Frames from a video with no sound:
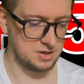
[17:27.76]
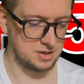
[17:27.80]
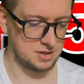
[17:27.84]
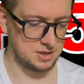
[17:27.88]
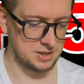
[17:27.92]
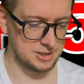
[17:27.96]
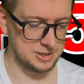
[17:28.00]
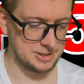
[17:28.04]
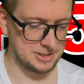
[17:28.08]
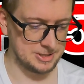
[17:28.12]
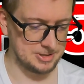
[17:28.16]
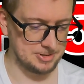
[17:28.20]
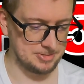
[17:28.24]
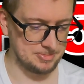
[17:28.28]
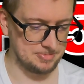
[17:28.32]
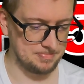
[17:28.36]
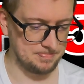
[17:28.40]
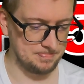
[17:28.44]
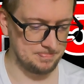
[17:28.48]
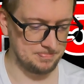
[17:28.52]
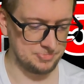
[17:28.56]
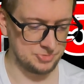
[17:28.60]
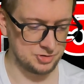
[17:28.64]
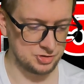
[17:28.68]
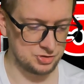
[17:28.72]

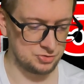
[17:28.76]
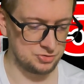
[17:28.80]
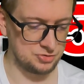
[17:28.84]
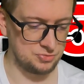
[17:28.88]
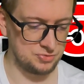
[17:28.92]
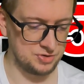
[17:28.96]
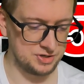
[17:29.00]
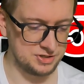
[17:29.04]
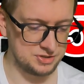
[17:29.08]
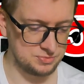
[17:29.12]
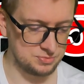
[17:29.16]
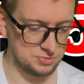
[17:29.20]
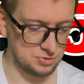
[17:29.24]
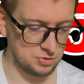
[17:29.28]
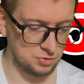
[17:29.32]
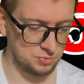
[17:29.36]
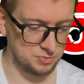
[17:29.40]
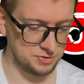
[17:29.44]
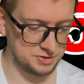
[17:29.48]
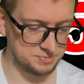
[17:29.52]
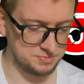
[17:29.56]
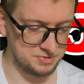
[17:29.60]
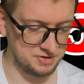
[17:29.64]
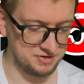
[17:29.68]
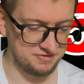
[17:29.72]
So the rest will
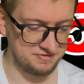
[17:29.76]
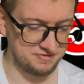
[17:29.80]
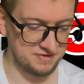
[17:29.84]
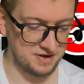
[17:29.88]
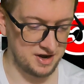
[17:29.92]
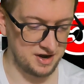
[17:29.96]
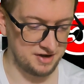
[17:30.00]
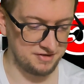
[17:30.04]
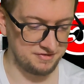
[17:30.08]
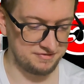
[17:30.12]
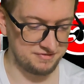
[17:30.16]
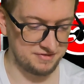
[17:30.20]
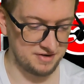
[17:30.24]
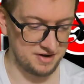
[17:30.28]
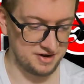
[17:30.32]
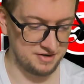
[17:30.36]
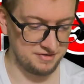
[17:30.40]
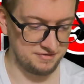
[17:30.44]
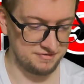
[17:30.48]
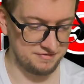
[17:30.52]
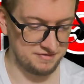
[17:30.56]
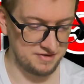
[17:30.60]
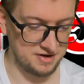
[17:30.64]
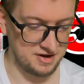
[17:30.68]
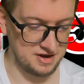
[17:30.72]
always be 5, 5,
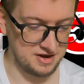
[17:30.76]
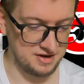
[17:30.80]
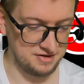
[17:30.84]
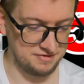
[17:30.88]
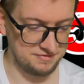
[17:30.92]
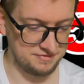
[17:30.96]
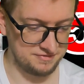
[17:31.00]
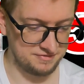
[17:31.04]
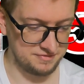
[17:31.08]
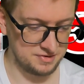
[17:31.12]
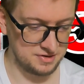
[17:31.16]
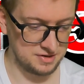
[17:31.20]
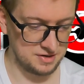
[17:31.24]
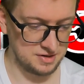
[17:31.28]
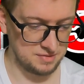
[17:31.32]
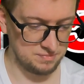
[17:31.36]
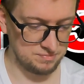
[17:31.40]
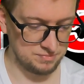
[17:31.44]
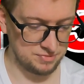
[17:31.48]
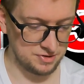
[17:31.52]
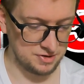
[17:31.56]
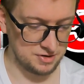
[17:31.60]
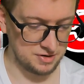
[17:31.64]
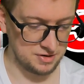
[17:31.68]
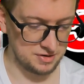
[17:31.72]
5.
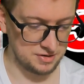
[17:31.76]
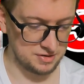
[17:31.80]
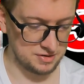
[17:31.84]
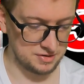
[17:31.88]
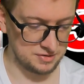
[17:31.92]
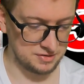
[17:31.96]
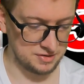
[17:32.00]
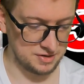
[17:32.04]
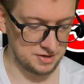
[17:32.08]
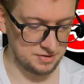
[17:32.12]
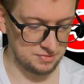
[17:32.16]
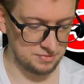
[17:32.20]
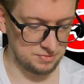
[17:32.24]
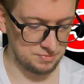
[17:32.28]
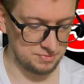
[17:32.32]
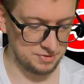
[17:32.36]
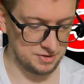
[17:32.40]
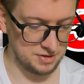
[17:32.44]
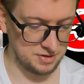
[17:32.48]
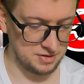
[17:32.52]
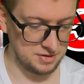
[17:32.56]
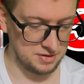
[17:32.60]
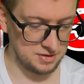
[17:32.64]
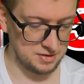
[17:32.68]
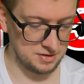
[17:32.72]
But there will
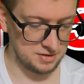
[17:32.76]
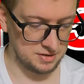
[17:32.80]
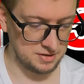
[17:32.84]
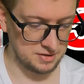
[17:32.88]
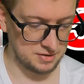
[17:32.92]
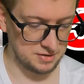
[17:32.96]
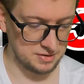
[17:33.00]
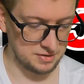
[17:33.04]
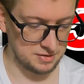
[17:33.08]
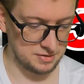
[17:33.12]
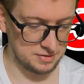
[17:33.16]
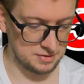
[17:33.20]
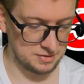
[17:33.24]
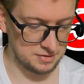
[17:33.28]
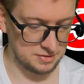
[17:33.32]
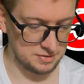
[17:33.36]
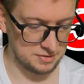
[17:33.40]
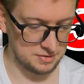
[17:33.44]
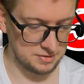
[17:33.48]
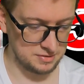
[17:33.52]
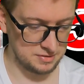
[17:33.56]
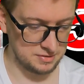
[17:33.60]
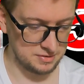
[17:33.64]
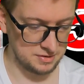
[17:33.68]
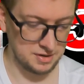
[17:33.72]
be,
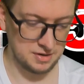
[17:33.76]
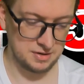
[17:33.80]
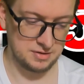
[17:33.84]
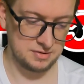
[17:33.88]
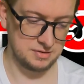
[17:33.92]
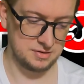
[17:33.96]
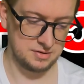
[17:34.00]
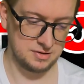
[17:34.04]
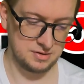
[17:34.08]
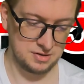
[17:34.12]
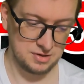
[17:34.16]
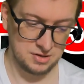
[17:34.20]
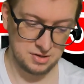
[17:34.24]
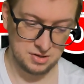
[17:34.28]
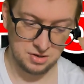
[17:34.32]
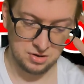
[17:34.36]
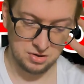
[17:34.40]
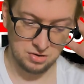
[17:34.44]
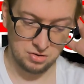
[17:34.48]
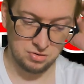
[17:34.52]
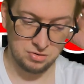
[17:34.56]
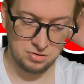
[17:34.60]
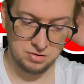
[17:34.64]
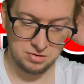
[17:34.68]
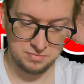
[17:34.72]

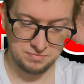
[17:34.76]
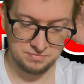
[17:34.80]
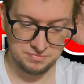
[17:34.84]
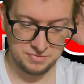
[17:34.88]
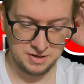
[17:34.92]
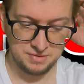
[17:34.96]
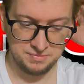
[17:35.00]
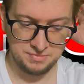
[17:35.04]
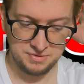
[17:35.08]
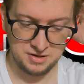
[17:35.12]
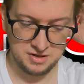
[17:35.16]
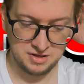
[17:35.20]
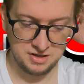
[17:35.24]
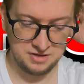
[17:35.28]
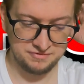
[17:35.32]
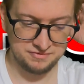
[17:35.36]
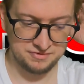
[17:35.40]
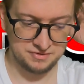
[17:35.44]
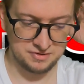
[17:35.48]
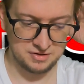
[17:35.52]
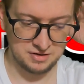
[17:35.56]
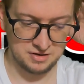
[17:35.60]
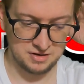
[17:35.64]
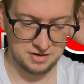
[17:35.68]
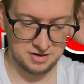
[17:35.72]
or maybe even
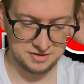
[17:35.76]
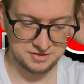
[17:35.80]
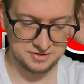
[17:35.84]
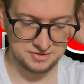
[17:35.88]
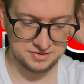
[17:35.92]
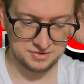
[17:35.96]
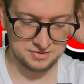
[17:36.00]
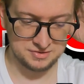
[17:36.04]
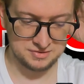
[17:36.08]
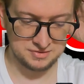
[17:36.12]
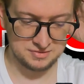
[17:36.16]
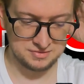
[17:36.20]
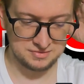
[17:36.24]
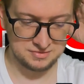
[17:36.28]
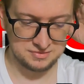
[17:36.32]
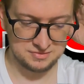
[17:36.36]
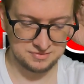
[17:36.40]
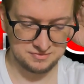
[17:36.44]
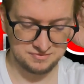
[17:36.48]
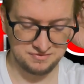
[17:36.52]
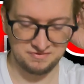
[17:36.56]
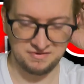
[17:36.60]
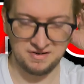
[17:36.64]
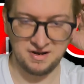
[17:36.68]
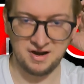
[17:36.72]
the last
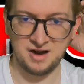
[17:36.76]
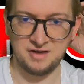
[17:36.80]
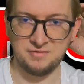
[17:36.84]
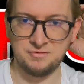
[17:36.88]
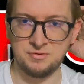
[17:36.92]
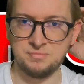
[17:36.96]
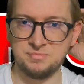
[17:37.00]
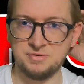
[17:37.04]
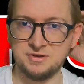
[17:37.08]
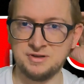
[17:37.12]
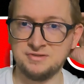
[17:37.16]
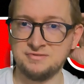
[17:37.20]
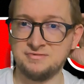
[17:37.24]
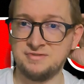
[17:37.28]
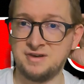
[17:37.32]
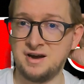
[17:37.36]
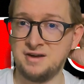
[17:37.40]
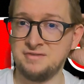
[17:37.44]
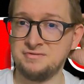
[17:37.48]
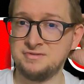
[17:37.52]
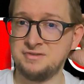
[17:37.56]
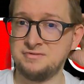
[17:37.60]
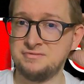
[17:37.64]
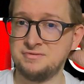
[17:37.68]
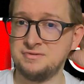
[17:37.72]
5 will be 5
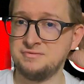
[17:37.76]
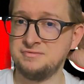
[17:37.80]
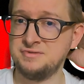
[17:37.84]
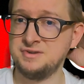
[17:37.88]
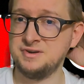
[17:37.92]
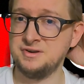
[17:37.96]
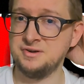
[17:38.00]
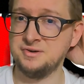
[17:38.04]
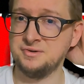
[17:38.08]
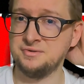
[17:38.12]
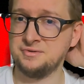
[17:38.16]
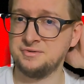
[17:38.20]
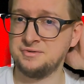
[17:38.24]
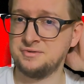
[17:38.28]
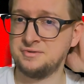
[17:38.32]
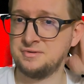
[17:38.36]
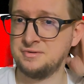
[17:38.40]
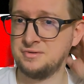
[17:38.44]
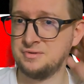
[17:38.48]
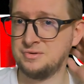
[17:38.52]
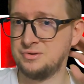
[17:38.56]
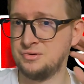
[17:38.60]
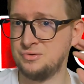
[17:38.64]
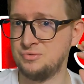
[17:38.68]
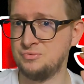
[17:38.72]
different videos
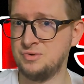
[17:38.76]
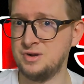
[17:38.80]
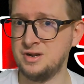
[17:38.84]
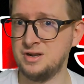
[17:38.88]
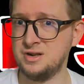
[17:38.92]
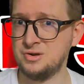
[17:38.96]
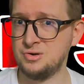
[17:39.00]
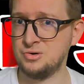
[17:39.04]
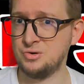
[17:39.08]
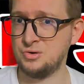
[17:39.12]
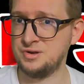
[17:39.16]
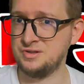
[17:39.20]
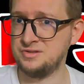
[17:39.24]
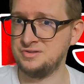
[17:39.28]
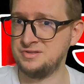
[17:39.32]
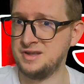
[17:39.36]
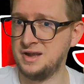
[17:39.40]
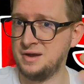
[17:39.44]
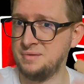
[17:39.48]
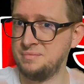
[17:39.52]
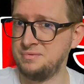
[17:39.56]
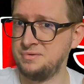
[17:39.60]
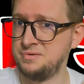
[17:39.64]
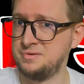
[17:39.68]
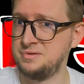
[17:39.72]
to really go in
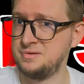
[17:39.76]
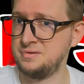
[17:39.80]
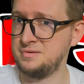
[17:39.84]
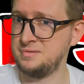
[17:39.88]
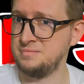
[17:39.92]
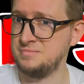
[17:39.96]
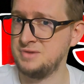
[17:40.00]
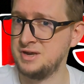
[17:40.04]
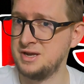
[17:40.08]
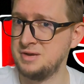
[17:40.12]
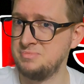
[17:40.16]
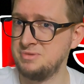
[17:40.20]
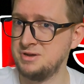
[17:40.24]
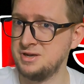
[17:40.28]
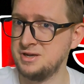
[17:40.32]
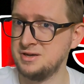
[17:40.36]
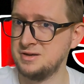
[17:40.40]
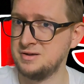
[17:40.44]
depth, maybe.